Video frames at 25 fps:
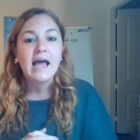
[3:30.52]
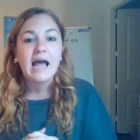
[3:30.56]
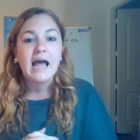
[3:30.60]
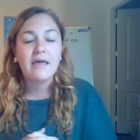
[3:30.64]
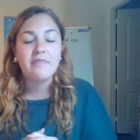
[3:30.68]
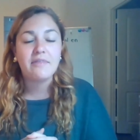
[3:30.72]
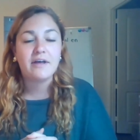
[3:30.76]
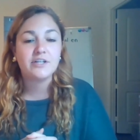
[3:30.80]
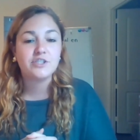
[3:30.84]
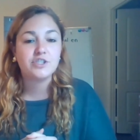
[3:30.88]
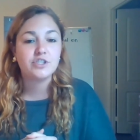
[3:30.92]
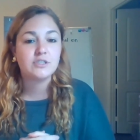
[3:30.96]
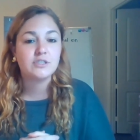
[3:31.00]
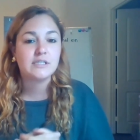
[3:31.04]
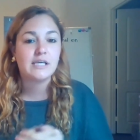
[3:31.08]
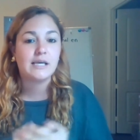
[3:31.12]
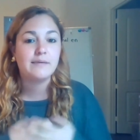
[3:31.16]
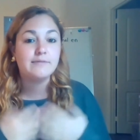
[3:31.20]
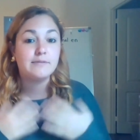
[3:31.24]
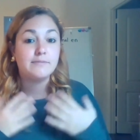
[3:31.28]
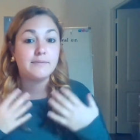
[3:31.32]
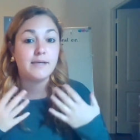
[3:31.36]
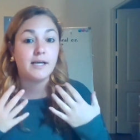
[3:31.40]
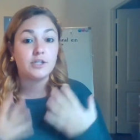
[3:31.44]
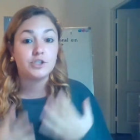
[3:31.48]
And that just
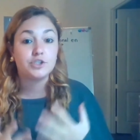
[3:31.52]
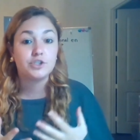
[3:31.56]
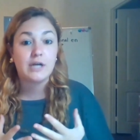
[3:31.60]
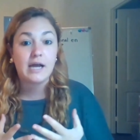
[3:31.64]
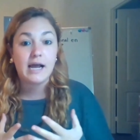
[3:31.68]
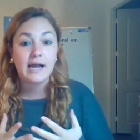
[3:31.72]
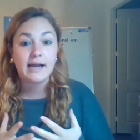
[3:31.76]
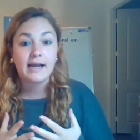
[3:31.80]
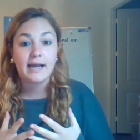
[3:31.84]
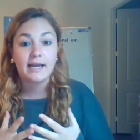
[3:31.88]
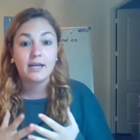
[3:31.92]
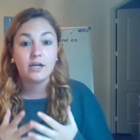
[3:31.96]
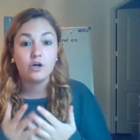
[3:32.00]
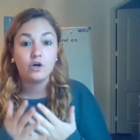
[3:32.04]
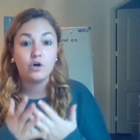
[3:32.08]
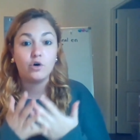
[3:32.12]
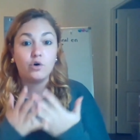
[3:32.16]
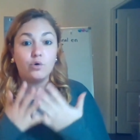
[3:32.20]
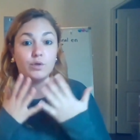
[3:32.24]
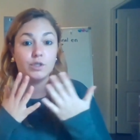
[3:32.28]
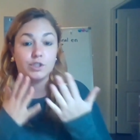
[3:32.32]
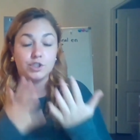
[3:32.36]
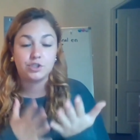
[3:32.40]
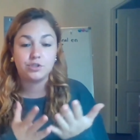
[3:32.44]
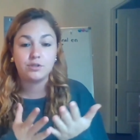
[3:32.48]
keeps me on track. I know
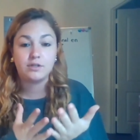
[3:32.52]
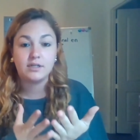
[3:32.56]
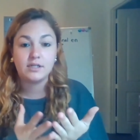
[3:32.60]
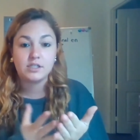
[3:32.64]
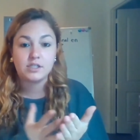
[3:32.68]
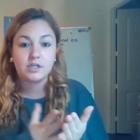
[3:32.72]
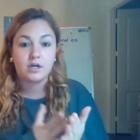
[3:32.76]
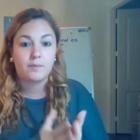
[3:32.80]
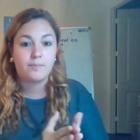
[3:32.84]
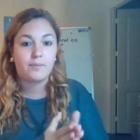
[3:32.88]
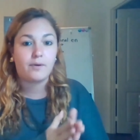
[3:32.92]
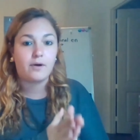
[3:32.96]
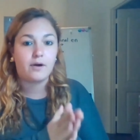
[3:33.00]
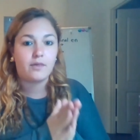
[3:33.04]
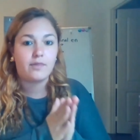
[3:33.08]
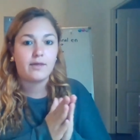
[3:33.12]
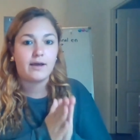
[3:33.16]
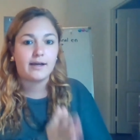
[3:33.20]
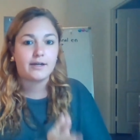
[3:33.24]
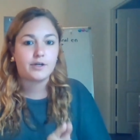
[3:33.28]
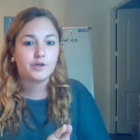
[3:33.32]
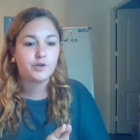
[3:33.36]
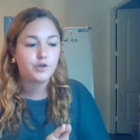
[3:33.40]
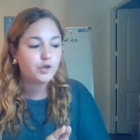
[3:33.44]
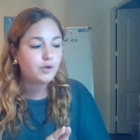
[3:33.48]
which students are part of
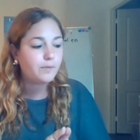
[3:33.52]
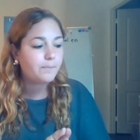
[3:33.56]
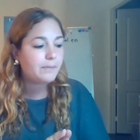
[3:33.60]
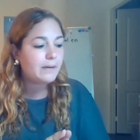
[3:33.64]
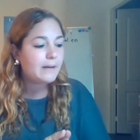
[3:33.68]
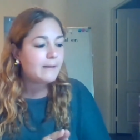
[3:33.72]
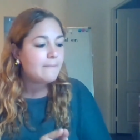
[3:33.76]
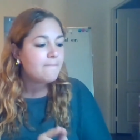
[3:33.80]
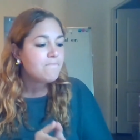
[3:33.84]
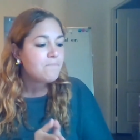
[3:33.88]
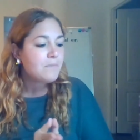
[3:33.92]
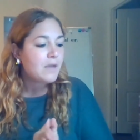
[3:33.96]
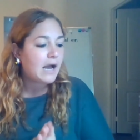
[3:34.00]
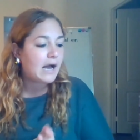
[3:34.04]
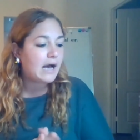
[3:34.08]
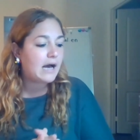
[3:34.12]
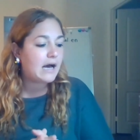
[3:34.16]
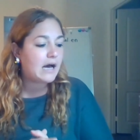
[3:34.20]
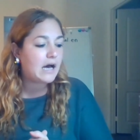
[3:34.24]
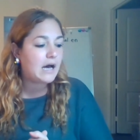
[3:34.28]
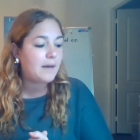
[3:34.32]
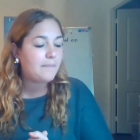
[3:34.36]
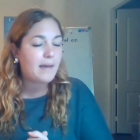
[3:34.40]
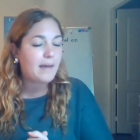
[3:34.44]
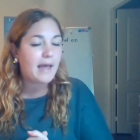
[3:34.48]
that group.
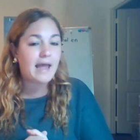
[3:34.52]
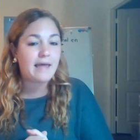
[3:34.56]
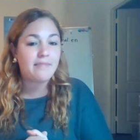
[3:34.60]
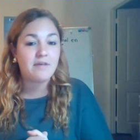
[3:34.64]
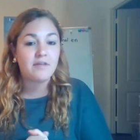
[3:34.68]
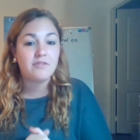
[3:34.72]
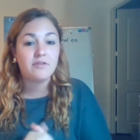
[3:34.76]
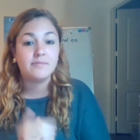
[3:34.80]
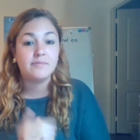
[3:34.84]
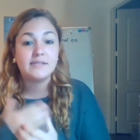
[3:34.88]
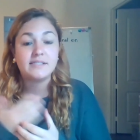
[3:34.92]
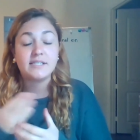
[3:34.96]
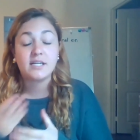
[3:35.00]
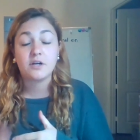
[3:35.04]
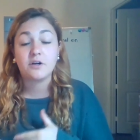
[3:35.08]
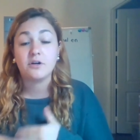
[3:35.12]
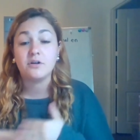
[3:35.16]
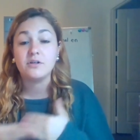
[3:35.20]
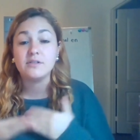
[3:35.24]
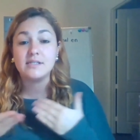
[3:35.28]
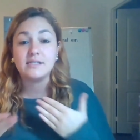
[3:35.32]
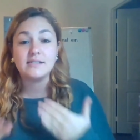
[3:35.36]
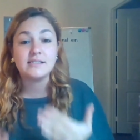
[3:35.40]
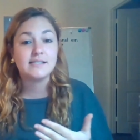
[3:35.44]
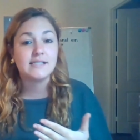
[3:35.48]
And then the
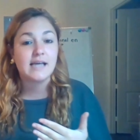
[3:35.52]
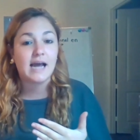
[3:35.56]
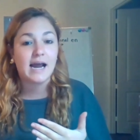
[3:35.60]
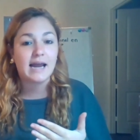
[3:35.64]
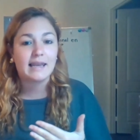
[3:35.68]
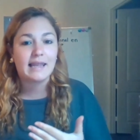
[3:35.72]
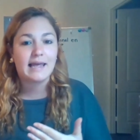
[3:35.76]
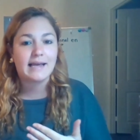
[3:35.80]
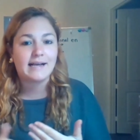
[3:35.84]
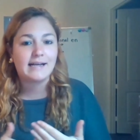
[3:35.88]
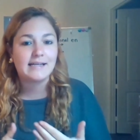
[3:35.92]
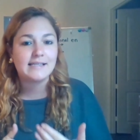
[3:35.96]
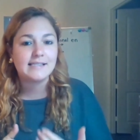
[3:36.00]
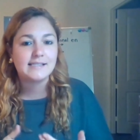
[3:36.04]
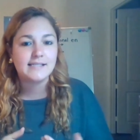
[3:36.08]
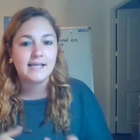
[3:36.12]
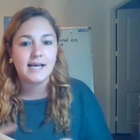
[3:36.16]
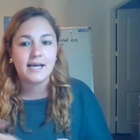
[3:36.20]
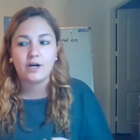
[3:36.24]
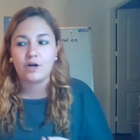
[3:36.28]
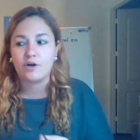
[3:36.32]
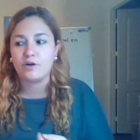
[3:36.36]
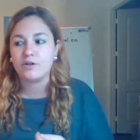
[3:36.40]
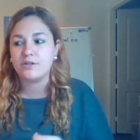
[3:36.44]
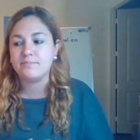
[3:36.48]
materials inside, like I
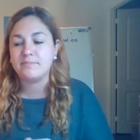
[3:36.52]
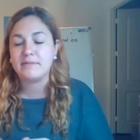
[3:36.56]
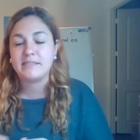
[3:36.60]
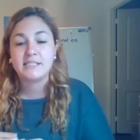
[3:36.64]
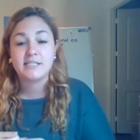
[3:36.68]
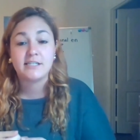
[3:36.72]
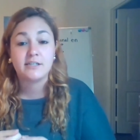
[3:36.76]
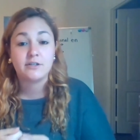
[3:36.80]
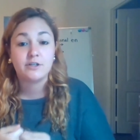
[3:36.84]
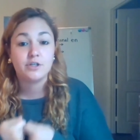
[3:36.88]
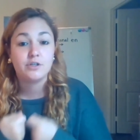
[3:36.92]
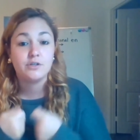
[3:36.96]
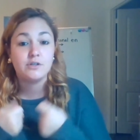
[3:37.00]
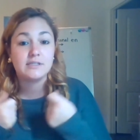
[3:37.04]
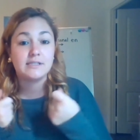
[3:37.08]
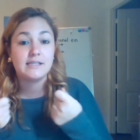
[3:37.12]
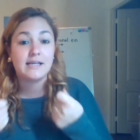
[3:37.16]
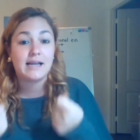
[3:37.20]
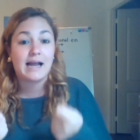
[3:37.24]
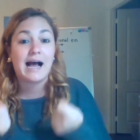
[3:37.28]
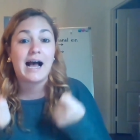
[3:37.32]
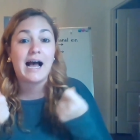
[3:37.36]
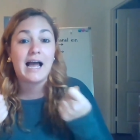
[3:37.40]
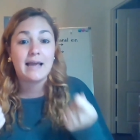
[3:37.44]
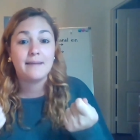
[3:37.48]
said, are materials
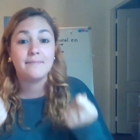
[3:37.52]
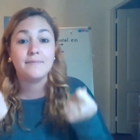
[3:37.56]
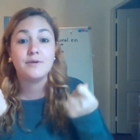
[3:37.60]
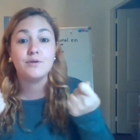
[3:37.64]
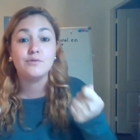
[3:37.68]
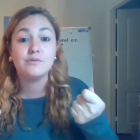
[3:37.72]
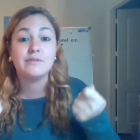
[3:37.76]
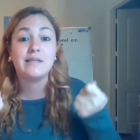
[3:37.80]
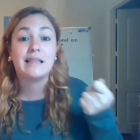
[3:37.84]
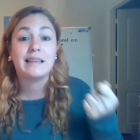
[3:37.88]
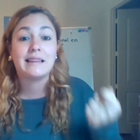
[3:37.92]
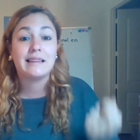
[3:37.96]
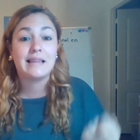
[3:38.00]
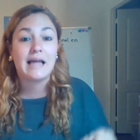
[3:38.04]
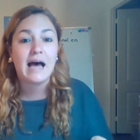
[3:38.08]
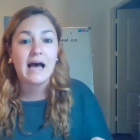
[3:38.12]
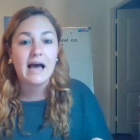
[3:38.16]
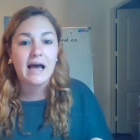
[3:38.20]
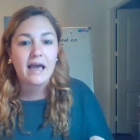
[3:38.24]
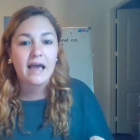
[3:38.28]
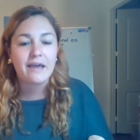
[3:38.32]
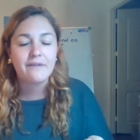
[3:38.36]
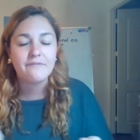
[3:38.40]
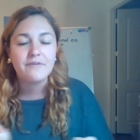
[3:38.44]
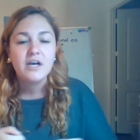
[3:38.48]
that I am using
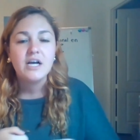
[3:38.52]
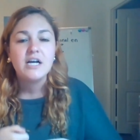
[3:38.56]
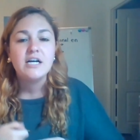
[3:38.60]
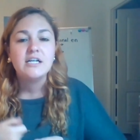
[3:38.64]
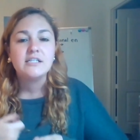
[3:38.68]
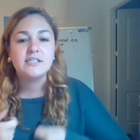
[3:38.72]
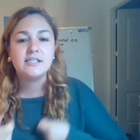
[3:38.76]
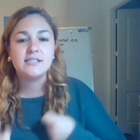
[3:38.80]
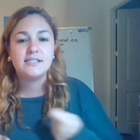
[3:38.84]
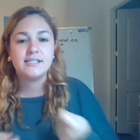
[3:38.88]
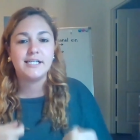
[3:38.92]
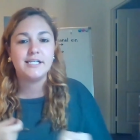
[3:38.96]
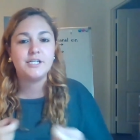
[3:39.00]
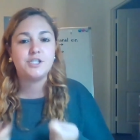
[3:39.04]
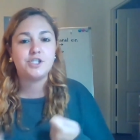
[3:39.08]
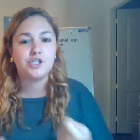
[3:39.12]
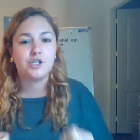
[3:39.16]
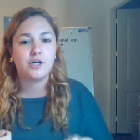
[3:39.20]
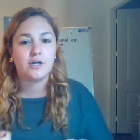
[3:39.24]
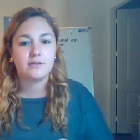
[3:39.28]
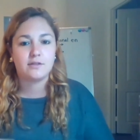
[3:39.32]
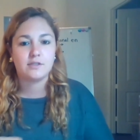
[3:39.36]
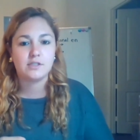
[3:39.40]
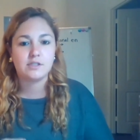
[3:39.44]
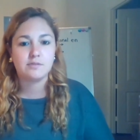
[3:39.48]
live to teach
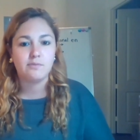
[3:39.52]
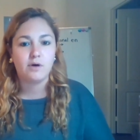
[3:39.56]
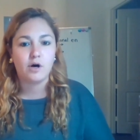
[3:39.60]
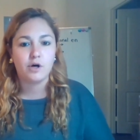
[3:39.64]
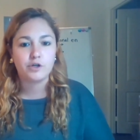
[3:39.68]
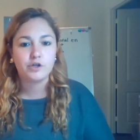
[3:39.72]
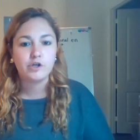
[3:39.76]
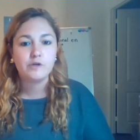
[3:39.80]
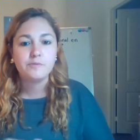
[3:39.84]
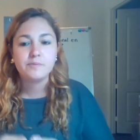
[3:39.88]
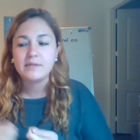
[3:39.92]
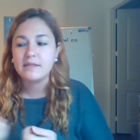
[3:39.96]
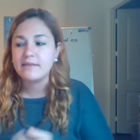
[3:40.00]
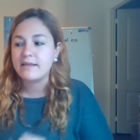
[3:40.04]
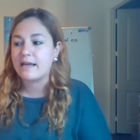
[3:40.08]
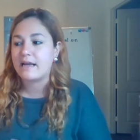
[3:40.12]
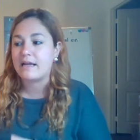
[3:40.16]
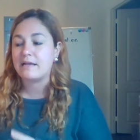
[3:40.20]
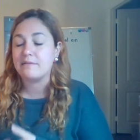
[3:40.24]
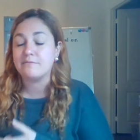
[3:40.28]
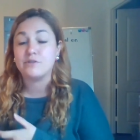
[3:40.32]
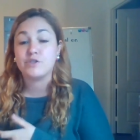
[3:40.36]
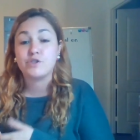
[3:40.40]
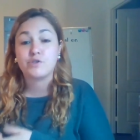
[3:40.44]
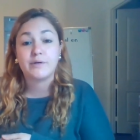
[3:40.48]
during the small groups, and then
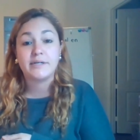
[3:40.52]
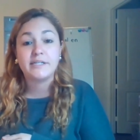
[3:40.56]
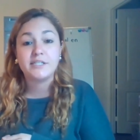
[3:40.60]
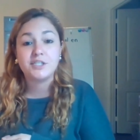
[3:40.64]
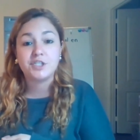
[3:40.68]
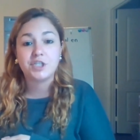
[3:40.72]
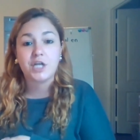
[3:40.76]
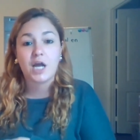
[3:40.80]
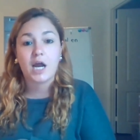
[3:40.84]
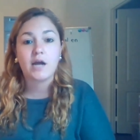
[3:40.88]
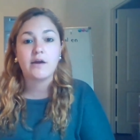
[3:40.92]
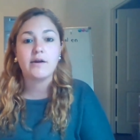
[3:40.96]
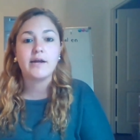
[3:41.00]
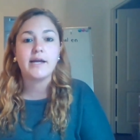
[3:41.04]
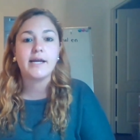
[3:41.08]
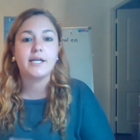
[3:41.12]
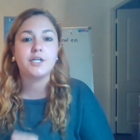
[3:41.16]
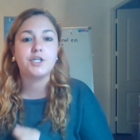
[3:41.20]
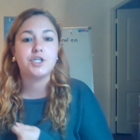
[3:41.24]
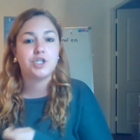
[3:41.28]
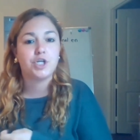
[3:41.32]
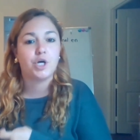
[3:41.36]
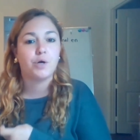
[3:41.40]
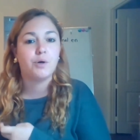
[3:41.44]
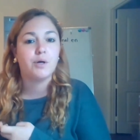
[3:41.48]
I'm screen sharing
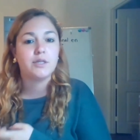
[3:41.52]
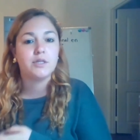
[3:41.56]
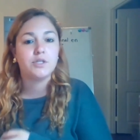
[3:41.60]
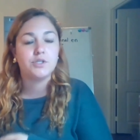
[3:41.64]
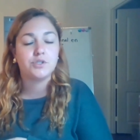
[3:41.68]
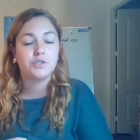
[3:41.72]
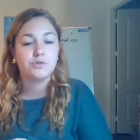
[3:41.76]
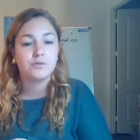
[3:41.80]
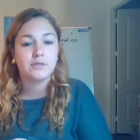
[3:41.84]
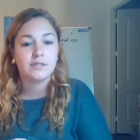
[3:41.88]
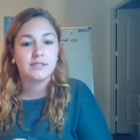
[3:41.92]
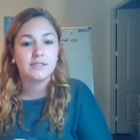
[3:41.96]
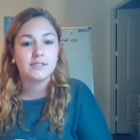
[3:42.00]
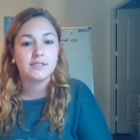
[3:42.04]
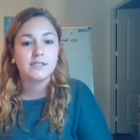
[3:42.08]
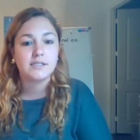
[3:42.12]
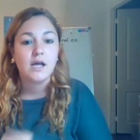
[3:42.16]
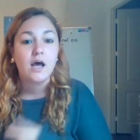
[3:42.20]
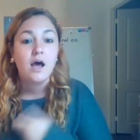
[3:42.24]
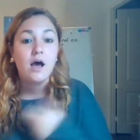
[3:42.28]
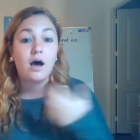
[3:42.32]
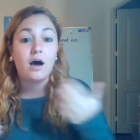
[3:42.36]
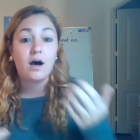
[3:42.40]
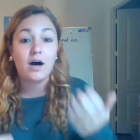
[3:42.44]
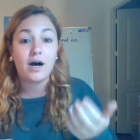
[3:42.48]
and showing the students
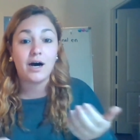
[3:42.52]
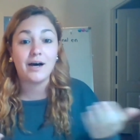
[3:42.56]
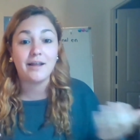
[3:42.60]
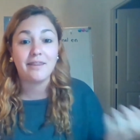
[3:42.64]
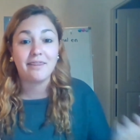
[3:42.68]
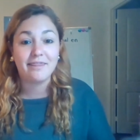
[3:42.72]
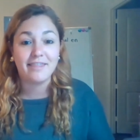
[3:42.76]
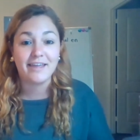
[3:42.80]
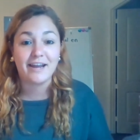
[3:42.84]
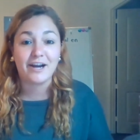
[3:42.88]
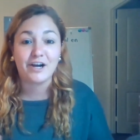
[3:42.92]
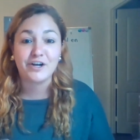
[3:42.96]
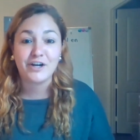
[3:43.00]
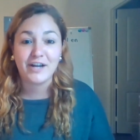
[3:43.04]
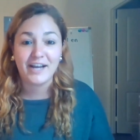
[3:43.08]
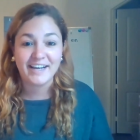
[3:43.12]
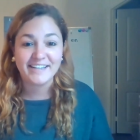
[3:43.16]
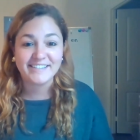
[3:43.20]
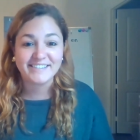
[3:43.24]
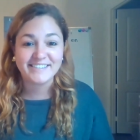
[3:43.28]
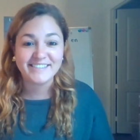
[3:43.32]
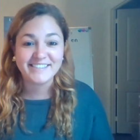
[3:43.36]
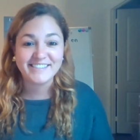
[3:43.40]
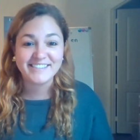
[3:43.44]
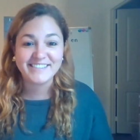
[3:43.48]
on their
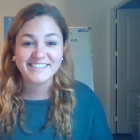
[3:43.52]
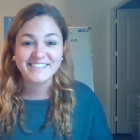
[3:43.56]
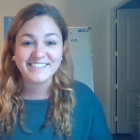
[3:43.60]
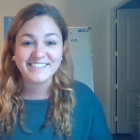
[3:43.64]
end.